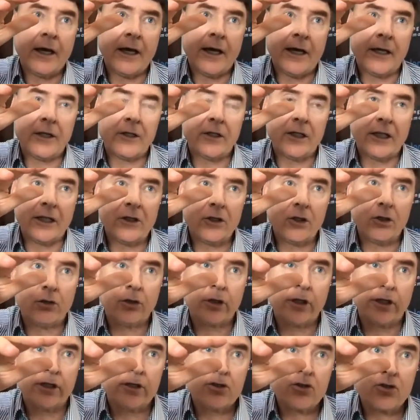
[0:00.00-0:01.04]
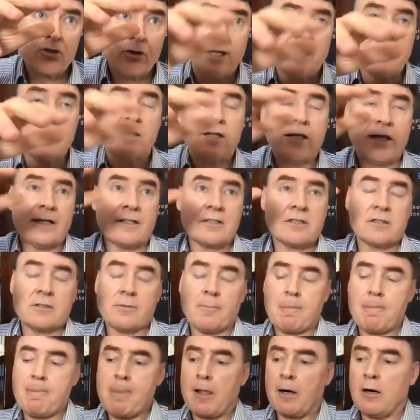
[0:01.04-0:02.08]
and then you can train that
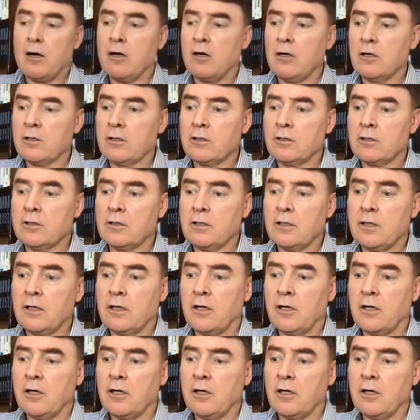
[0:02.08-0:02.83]
on.